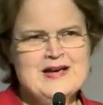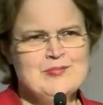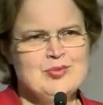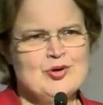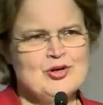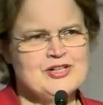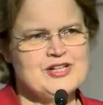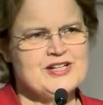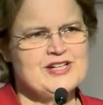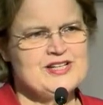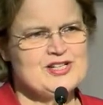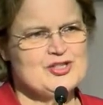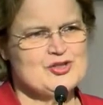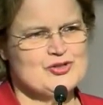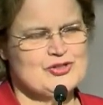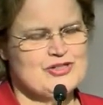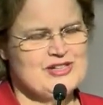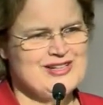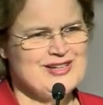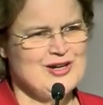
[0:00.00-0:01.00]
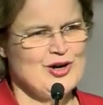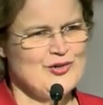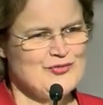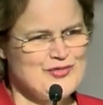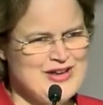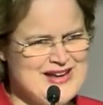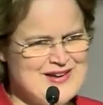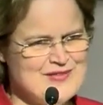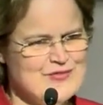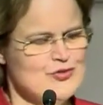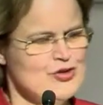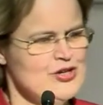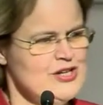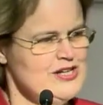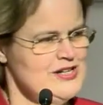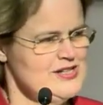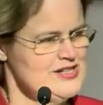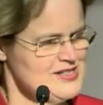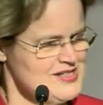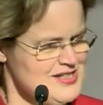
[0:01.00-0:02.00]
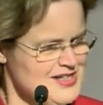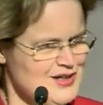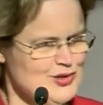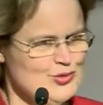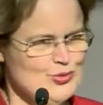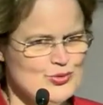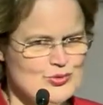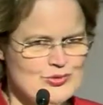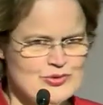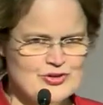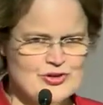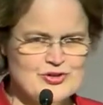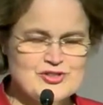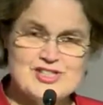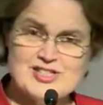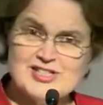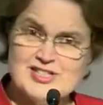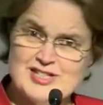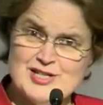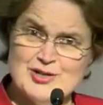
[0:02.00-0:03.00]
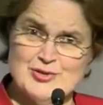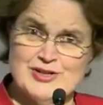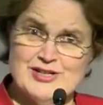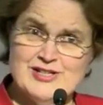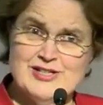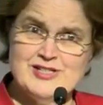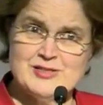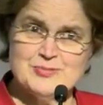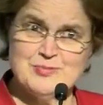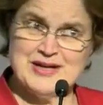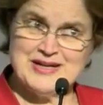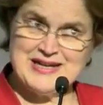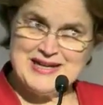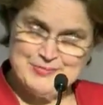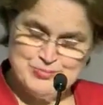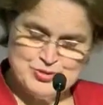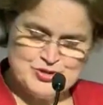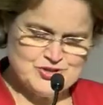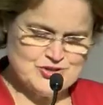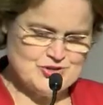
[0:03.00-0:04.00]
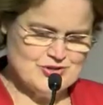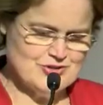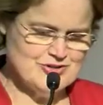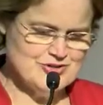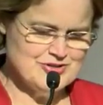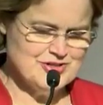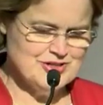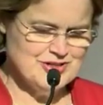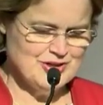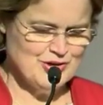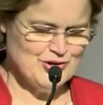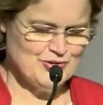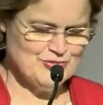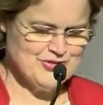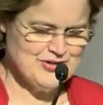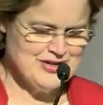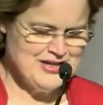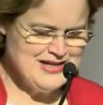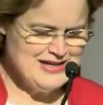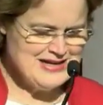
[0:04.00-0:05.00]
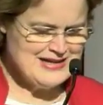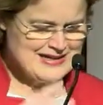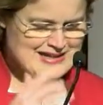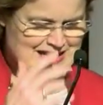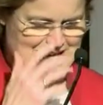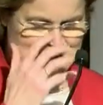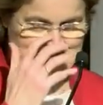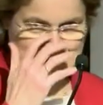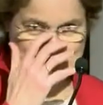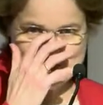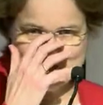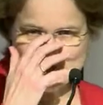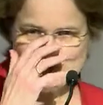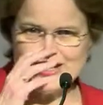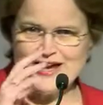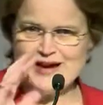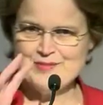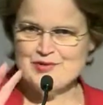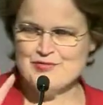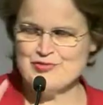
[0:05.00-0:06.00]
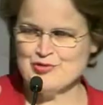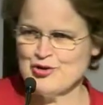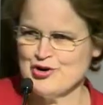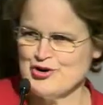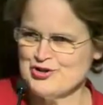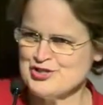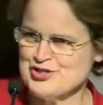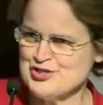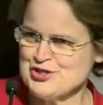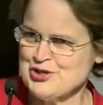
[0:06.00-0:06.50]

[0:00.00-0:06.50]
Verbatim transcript: potted history of every single, not just series, but episode of Game of Thrones.